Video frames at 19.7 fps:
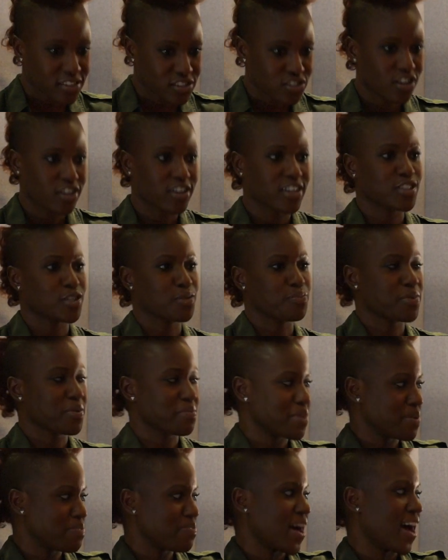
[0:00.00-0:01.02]
started to bring
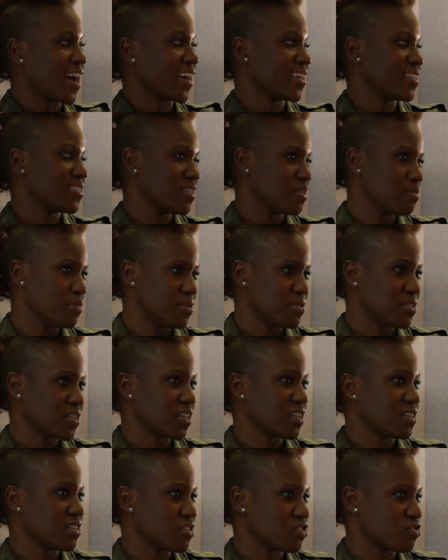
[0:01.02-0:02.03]
me back into the music
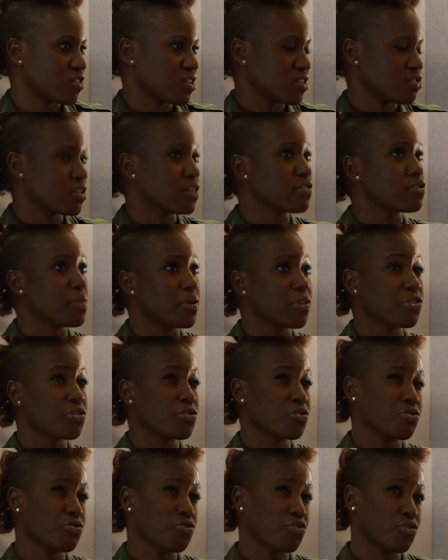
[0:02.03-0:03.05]
industry so that was about
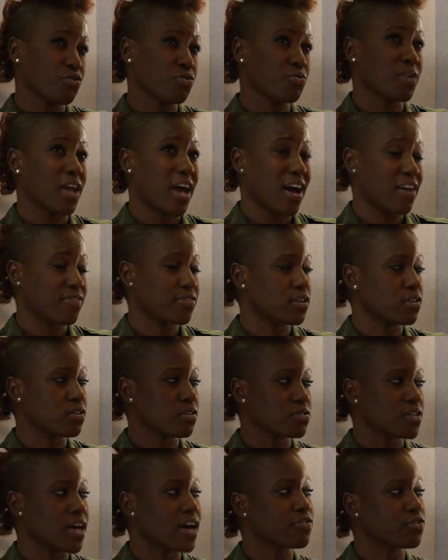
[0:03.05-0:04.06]
two and a half
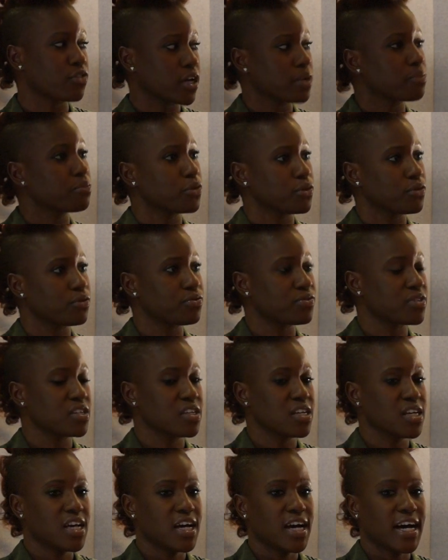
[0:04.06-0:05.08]
years after i'd moved
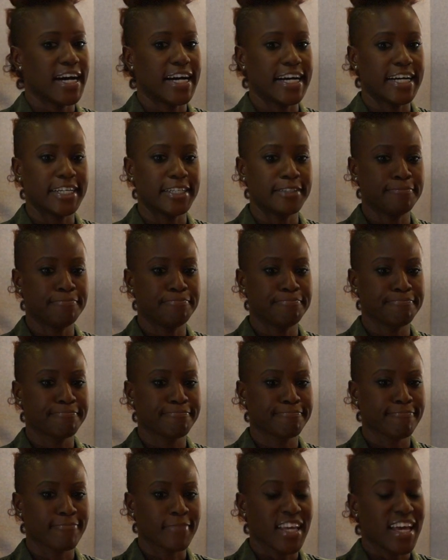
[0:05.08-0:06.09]
um,
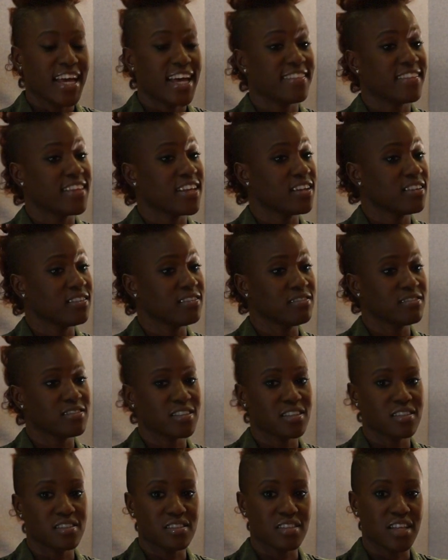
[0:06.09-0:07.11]
and then
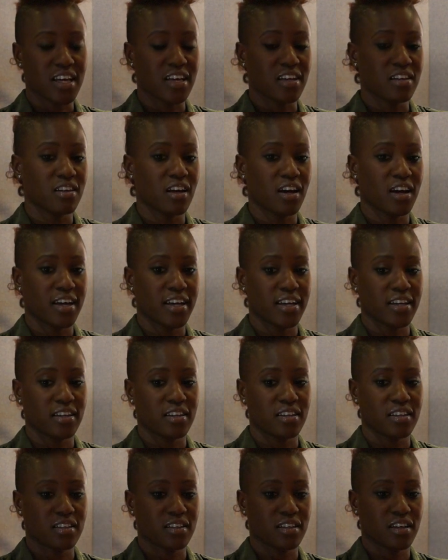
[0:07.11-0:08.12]
since then,
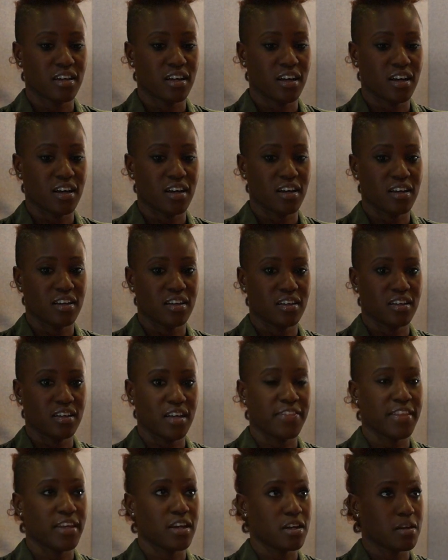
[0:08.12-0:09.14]
I, uh,
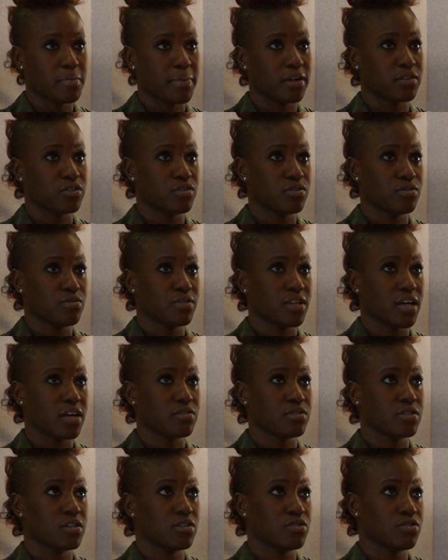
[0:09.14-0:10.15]
and then in about
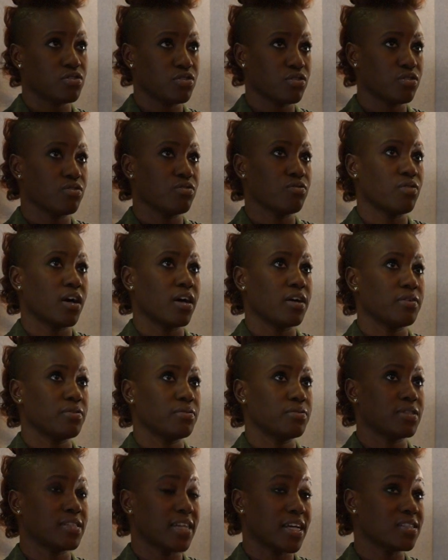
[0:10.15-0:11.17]
2002, I
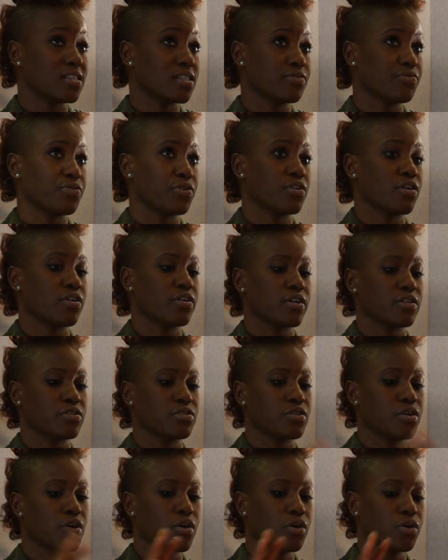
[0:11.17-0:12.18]
was dancing for an
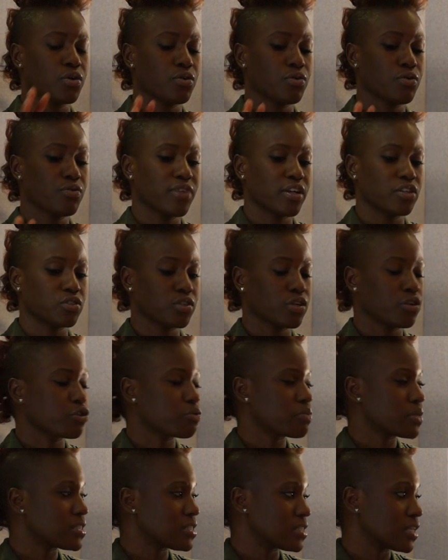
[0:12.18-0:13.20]
artist who eventually heard
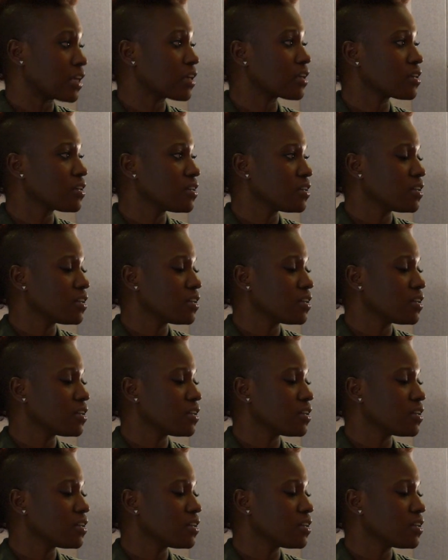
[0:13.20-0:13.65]
me sing.